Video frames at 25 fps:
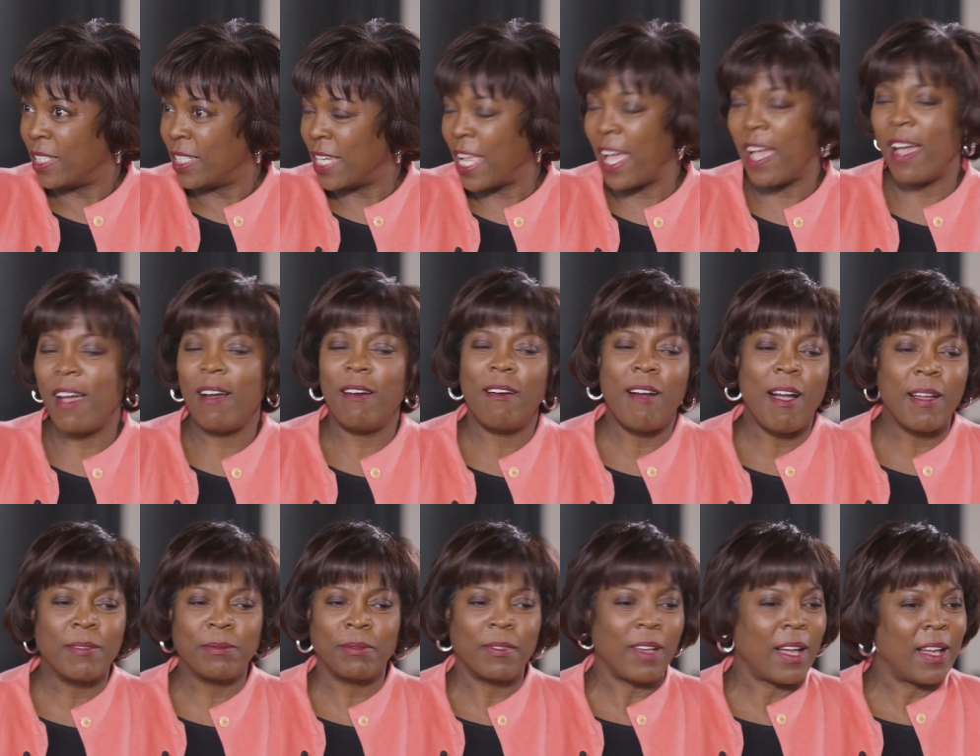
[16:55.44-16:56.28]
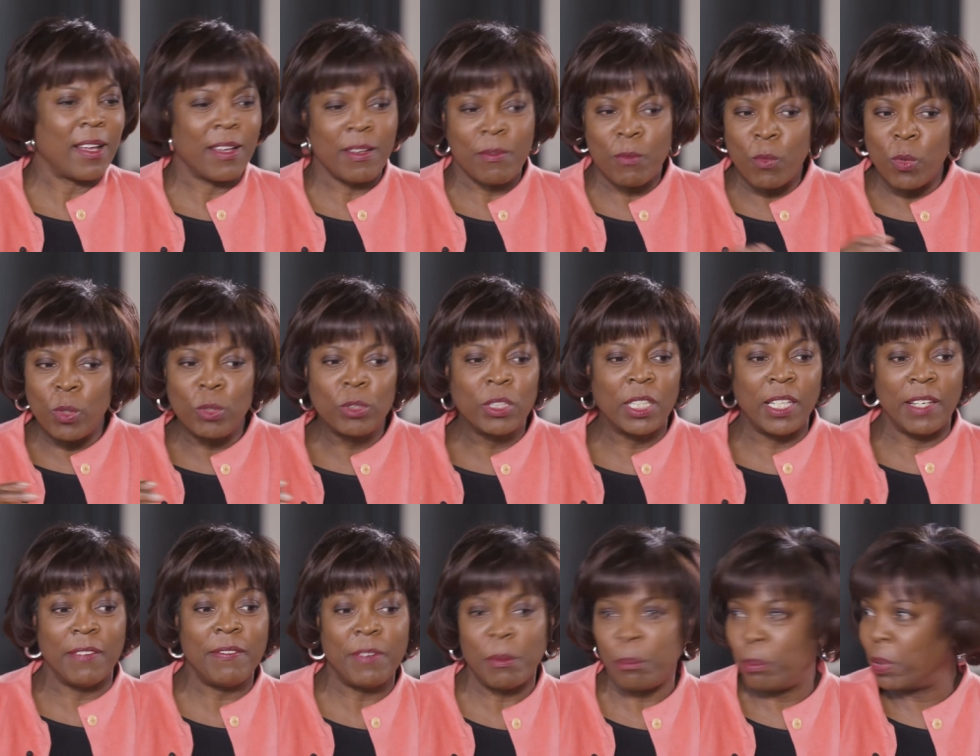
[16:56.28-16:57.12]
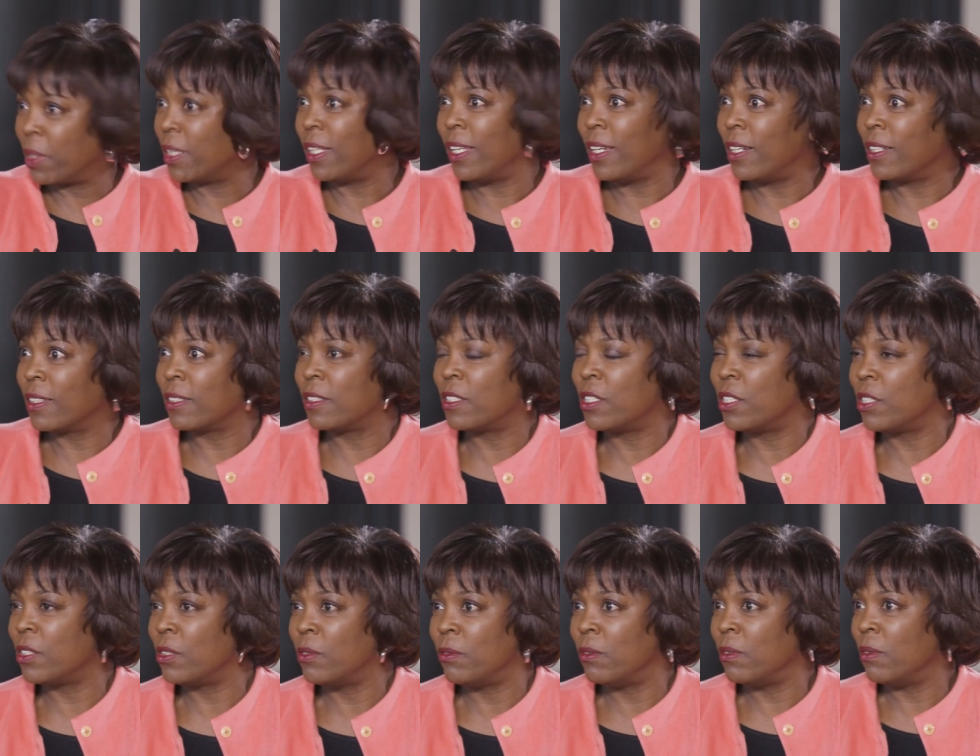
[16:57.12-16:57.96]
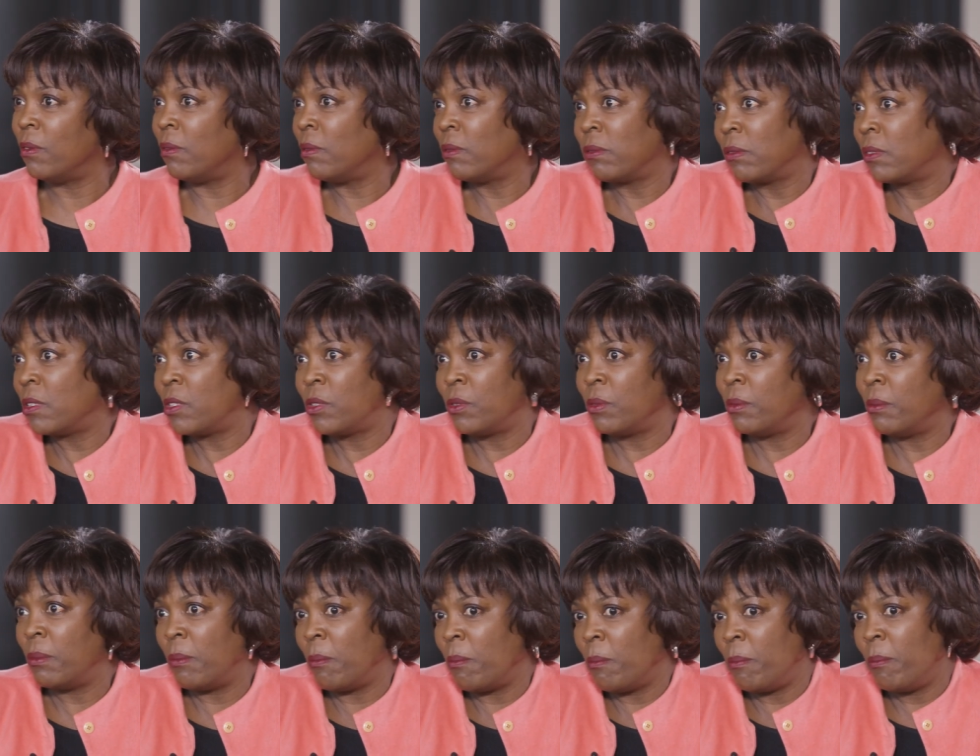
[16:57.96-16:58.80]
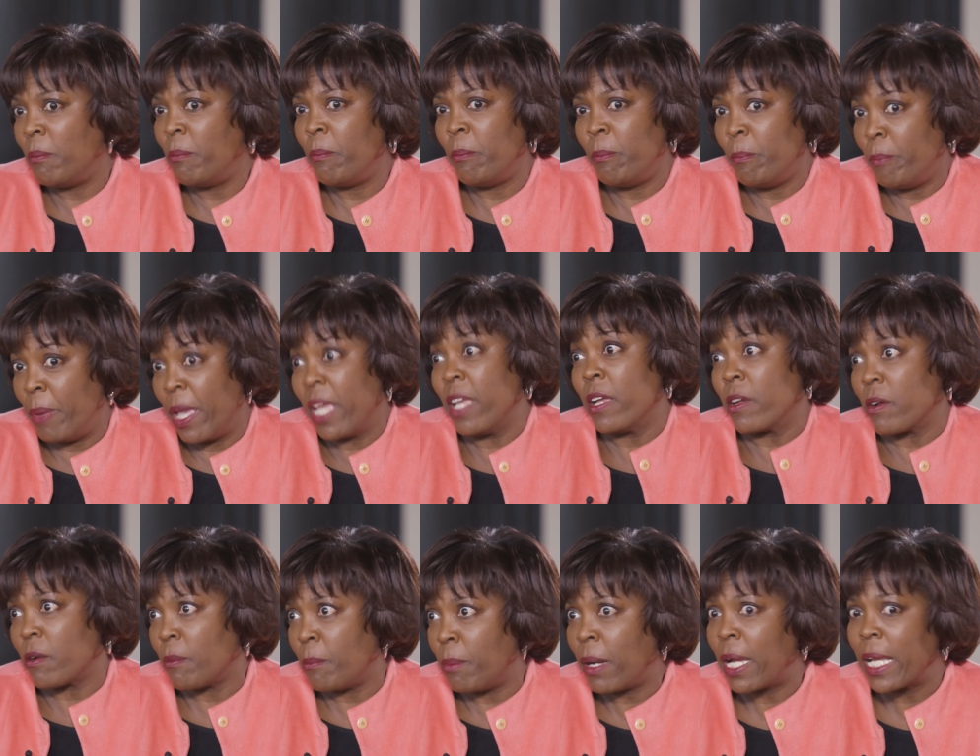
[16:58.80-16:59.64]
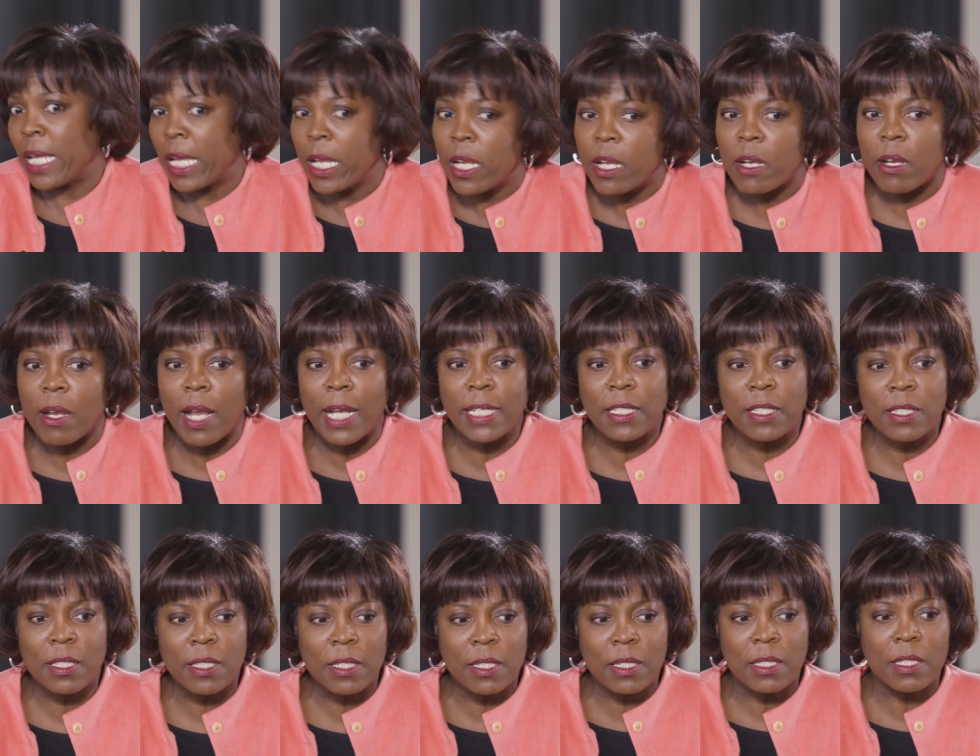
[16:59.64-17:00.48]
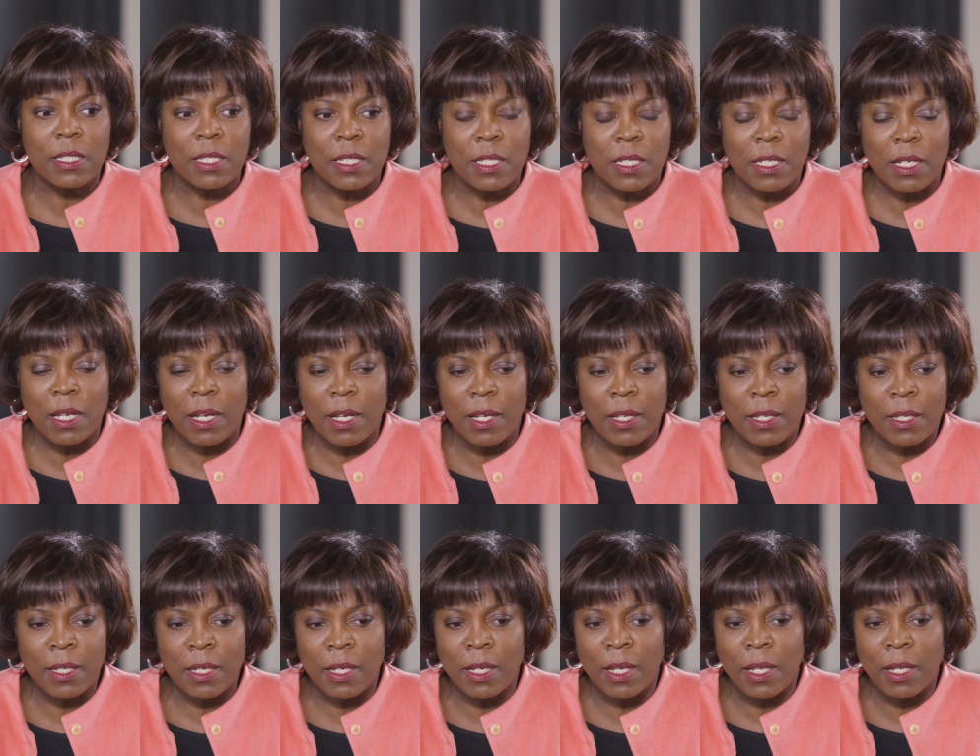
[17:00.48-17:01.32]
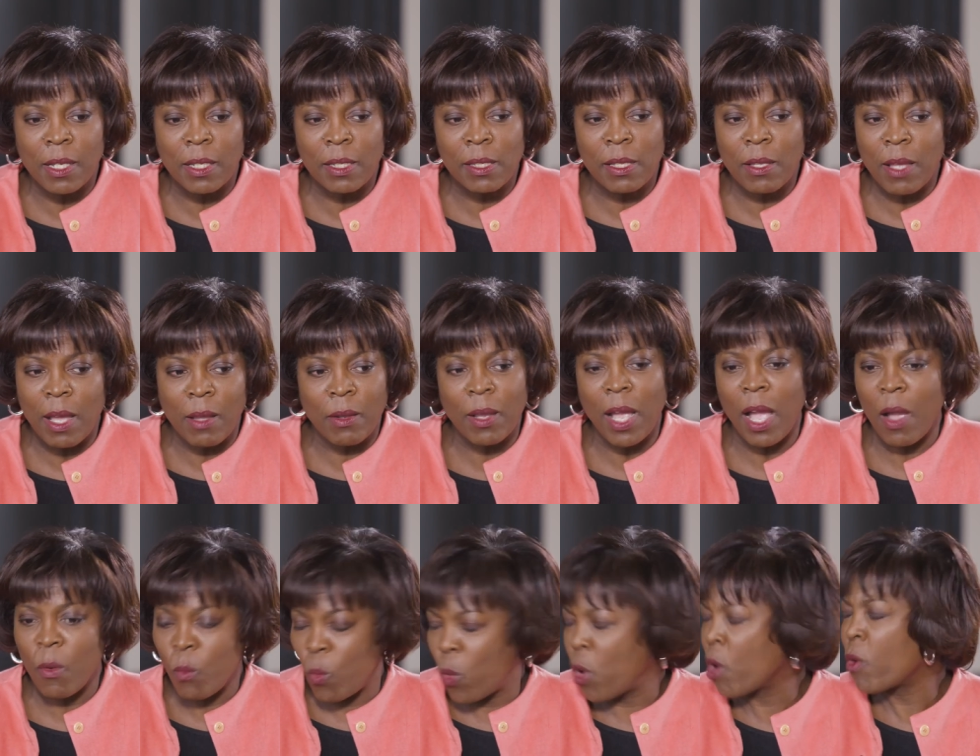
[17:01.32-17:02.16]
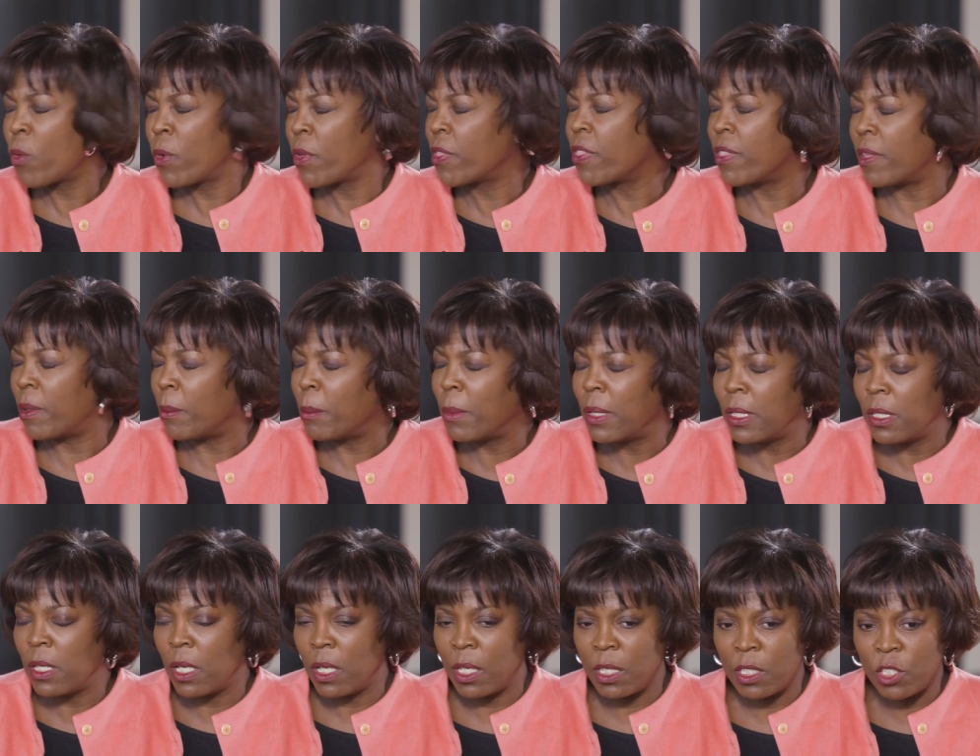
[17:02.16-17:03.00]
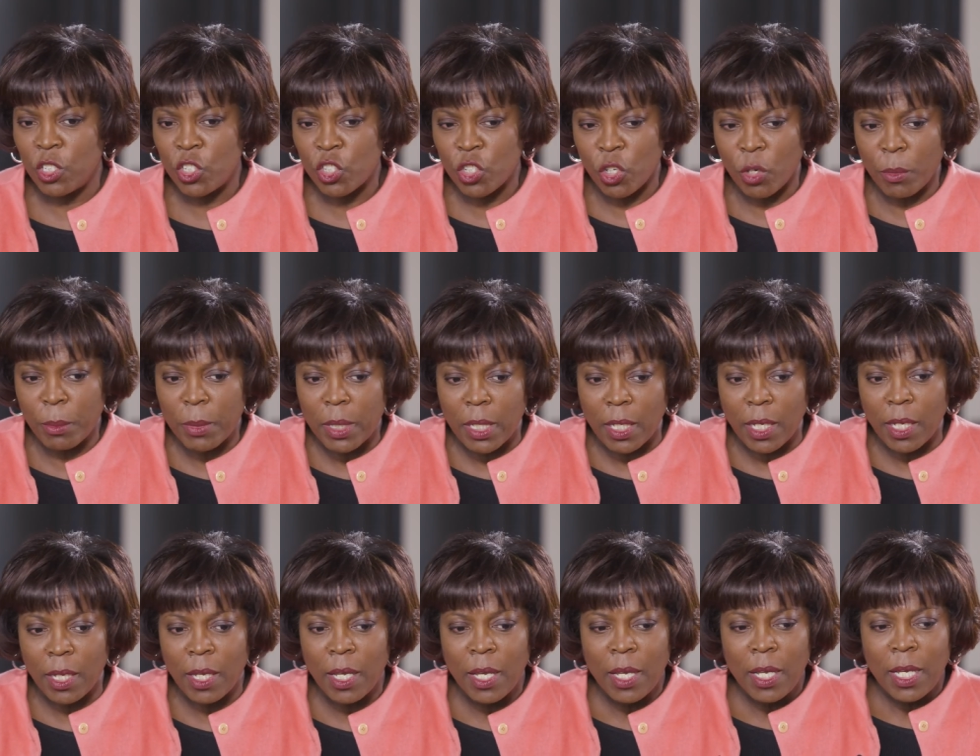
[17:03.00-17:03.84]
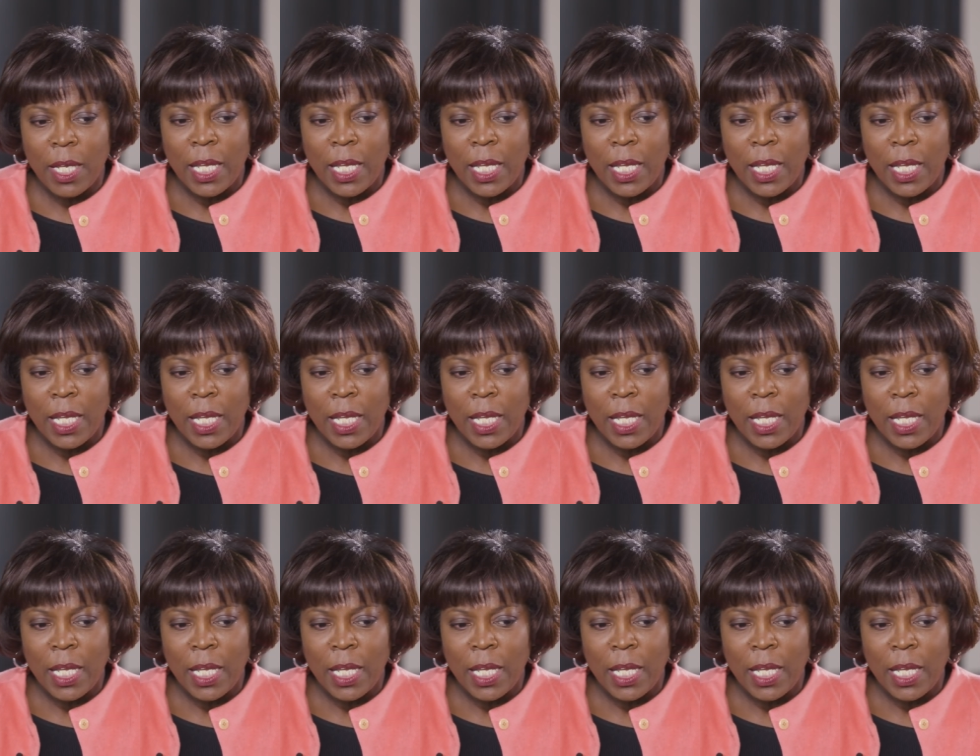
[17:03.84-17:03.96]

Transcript: Now, I, I will give a plug to, to Bayer, Bayer. I sit on, I, I work with them in, in Germany,